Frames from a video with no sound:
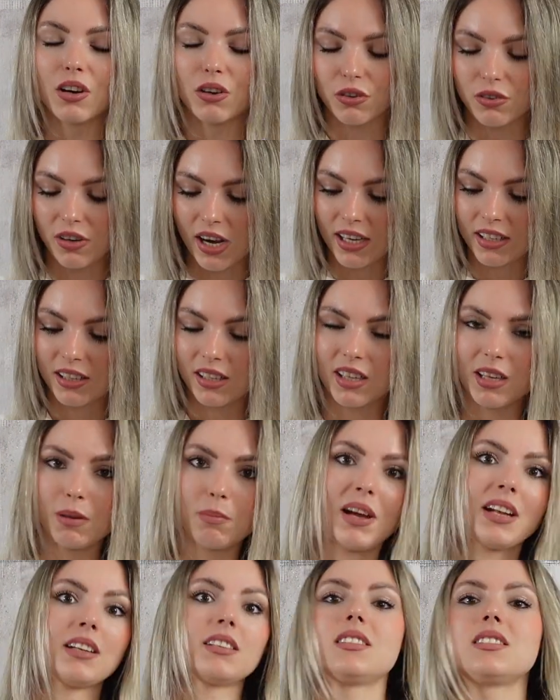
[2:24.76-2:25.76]
correctly,
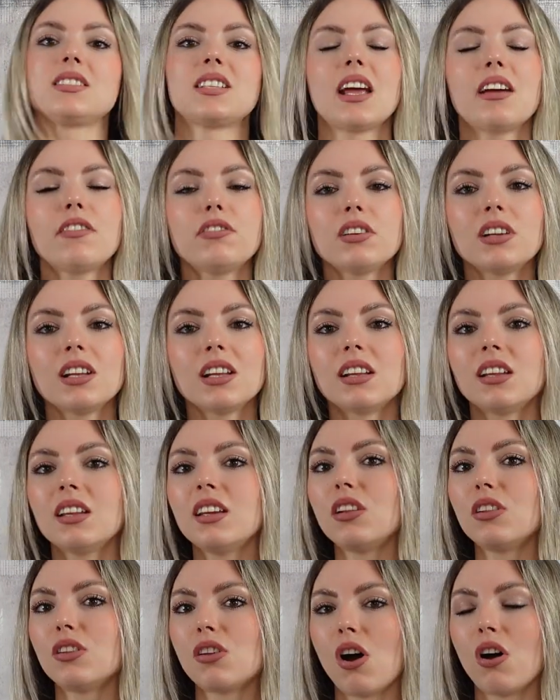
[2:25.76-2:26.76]
but definitely
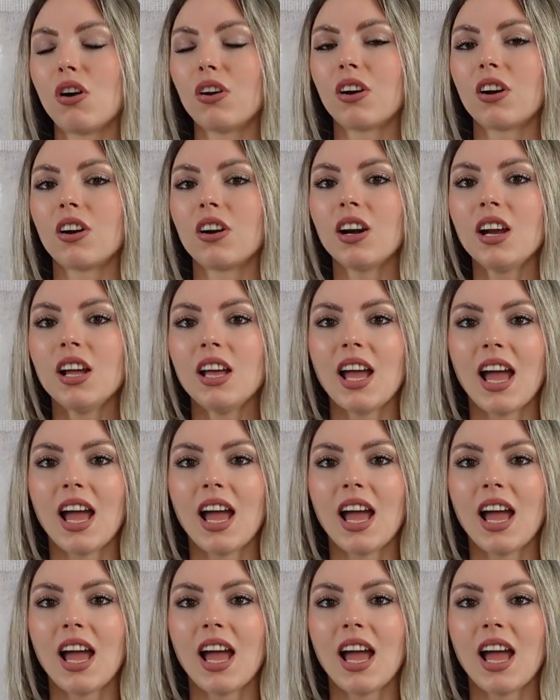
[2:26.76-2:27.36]
longer,